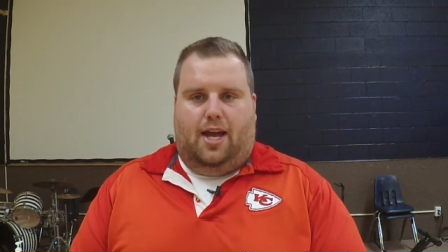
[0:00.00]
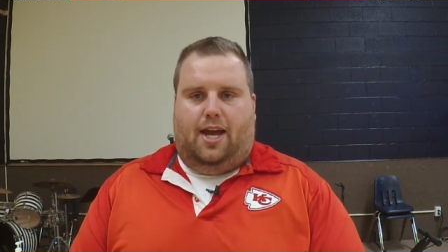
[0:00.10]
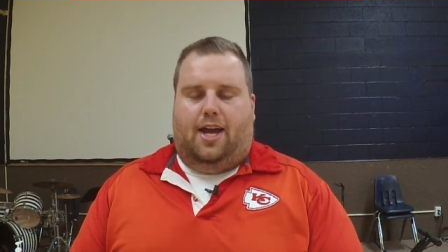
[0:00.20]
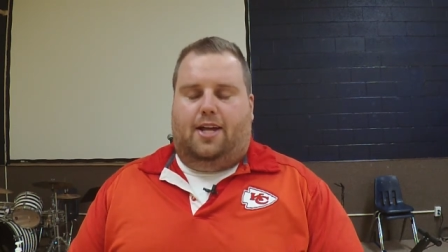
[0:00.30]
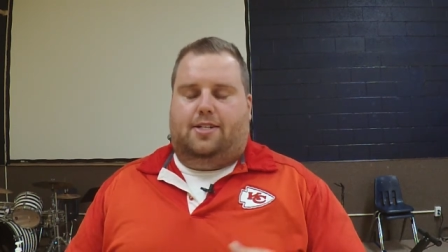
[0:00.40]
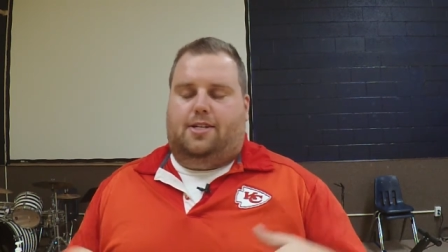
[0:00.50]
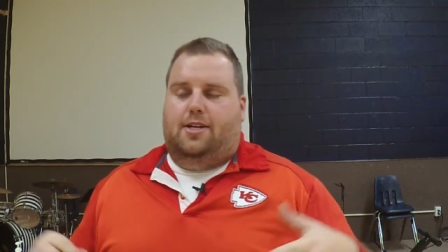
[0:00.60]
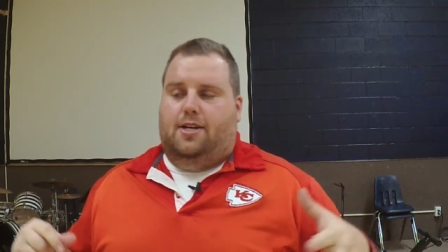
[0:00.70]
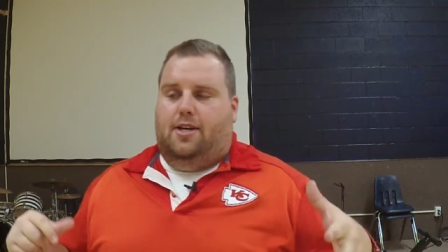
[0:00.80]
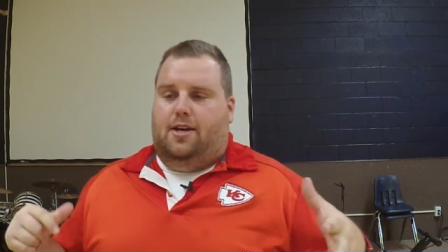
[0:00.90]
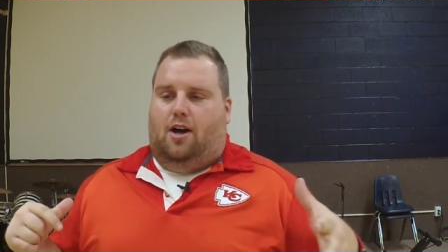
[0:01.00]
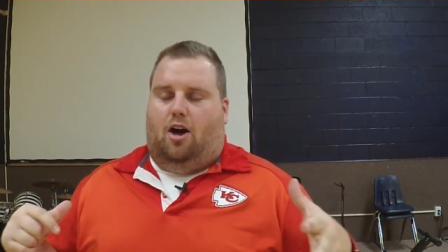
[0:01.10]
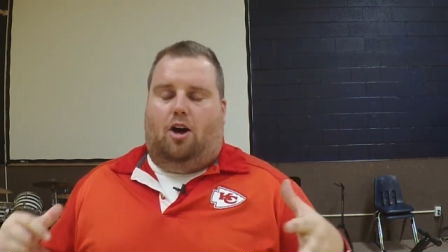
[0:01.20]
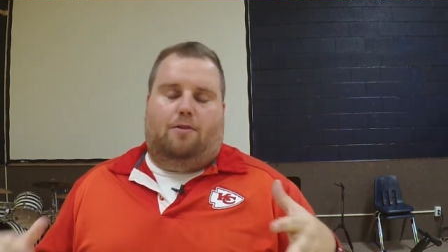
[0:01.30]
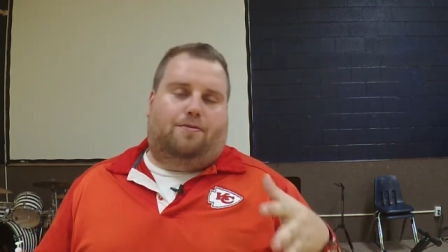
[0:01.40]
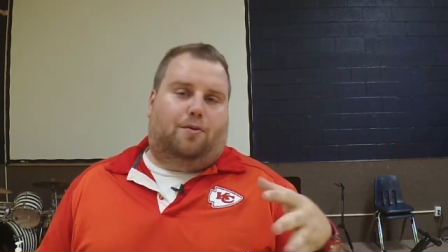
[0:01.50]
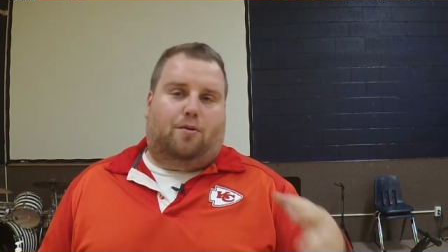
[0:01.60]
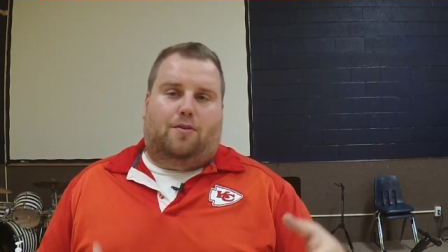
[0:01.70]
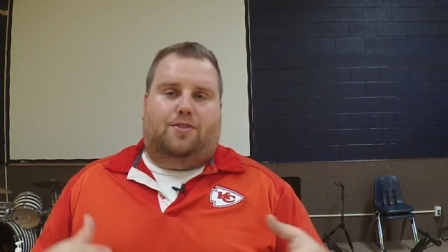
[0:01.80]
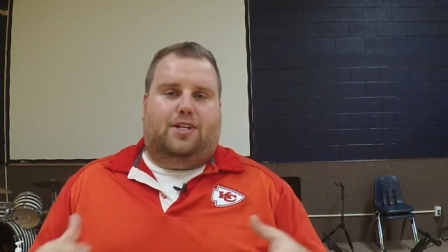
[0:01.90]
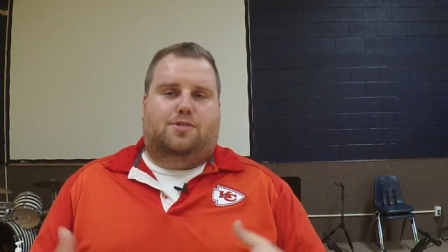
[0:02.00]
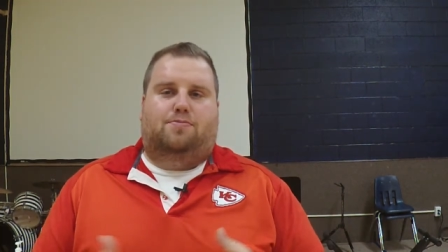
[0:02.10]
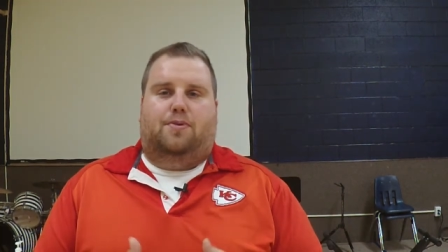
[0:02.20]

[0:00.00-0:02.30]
And all four of these